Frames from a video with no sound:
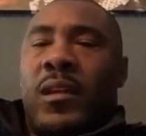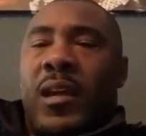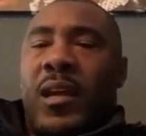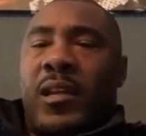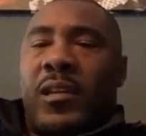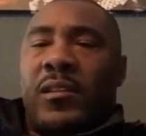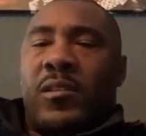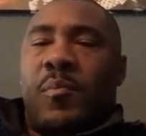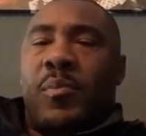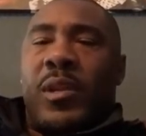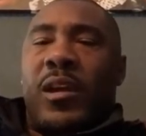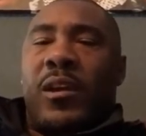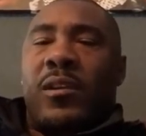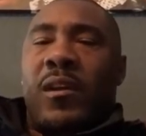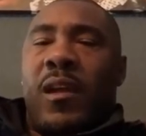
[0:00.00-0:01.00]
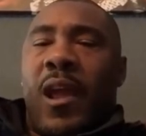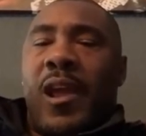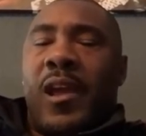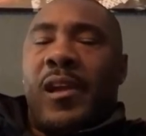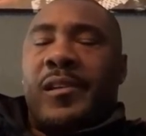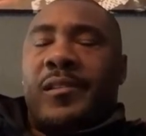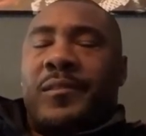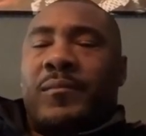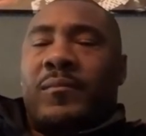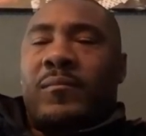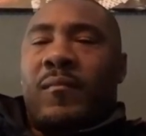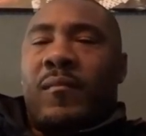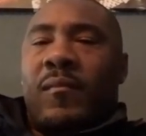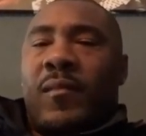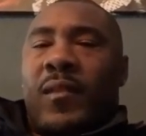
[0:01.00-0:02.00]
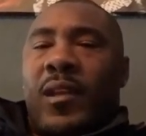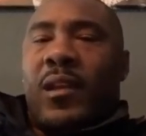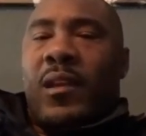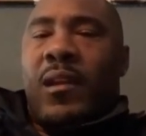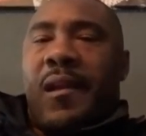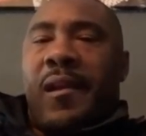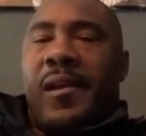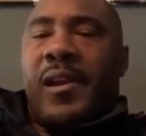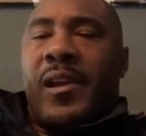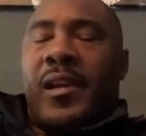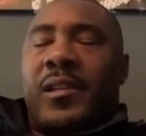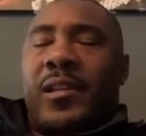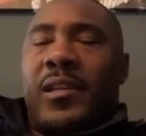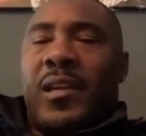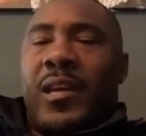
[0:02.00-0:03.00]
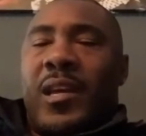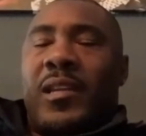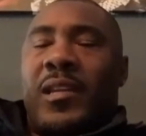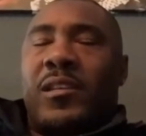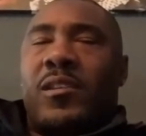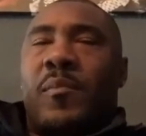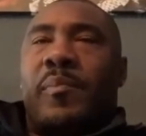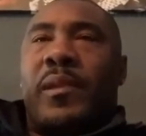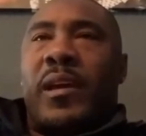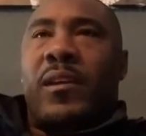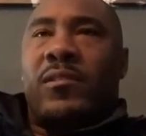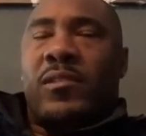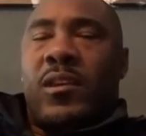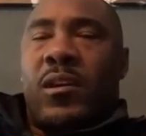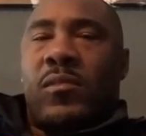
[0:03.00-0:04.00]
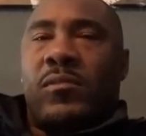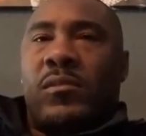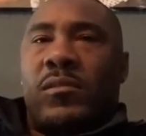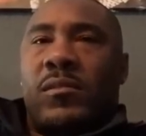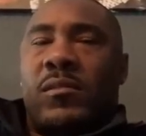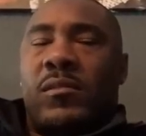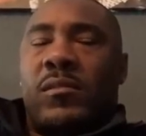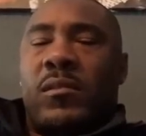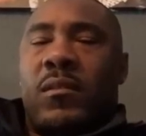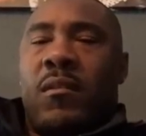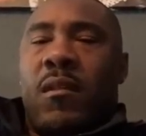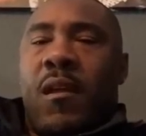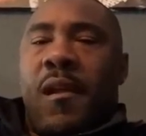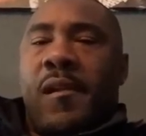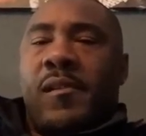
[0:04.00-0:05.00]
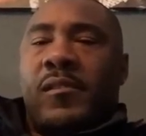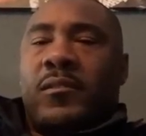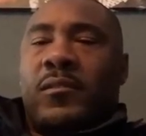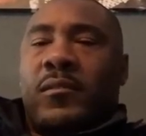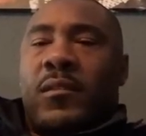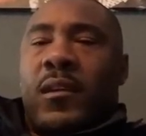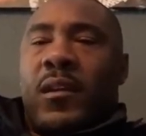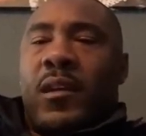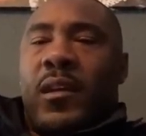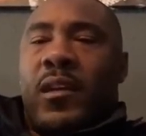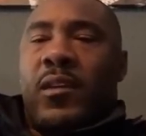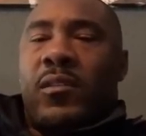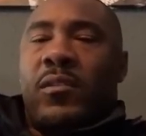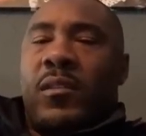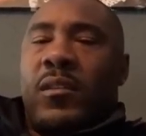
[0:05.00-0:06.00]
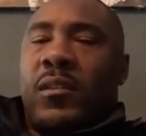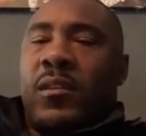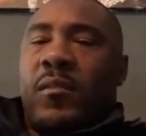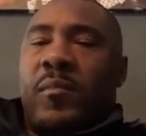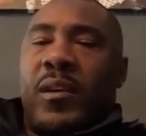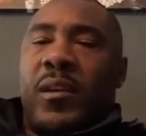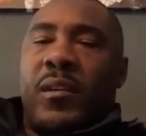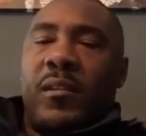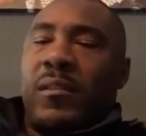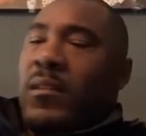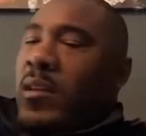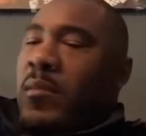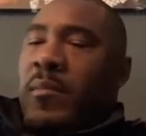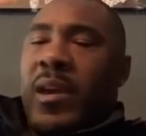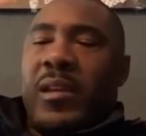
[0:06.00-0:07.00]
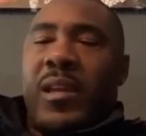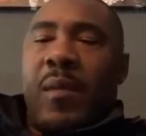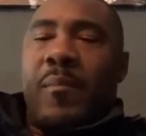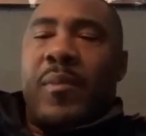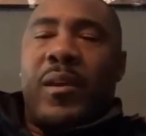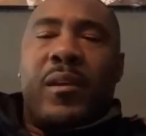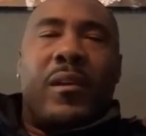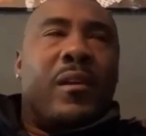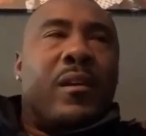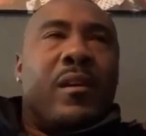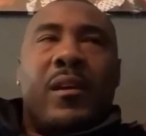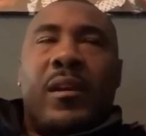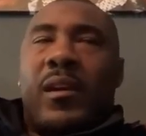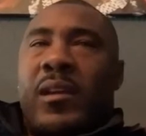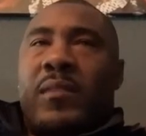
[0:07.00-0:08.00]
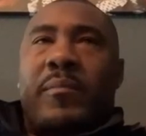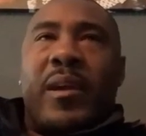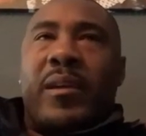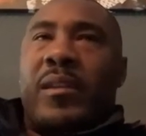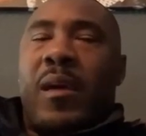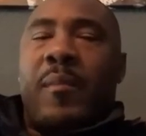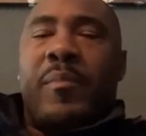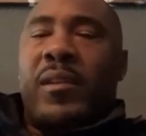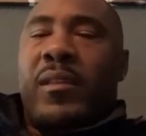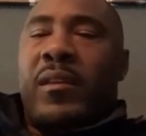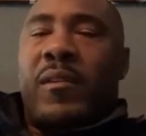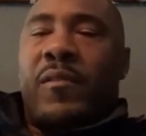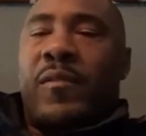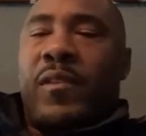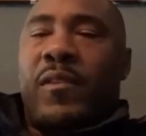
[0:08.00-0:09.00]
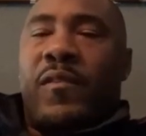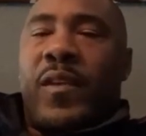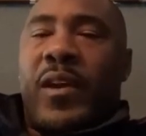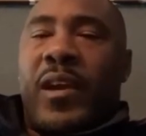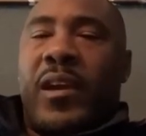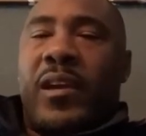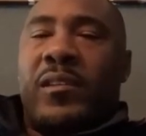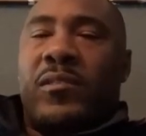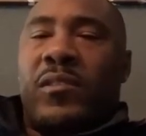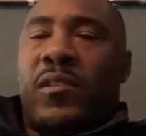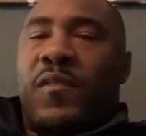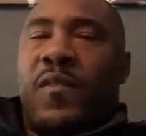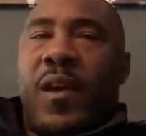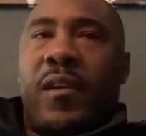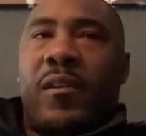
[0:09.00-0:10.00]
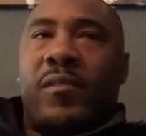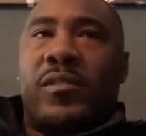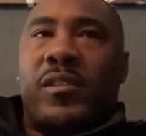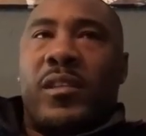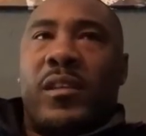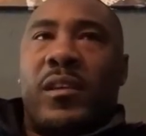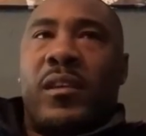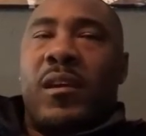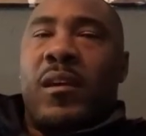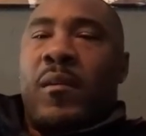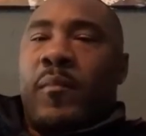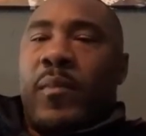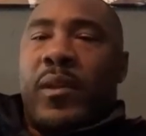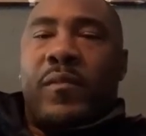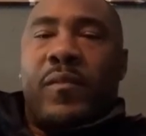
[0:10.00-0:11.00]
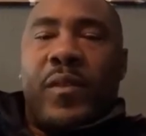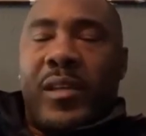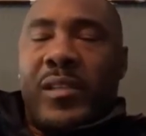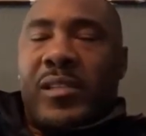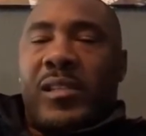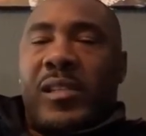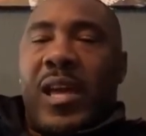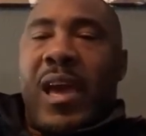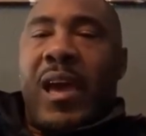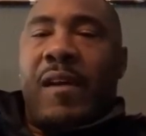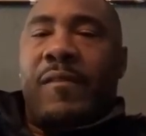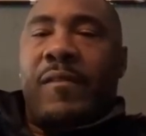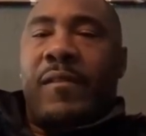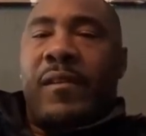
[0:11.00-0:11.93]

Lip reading: No, that's very hard to do. And he's a player's coach. He may not be there for the fans or the faculty, but his staff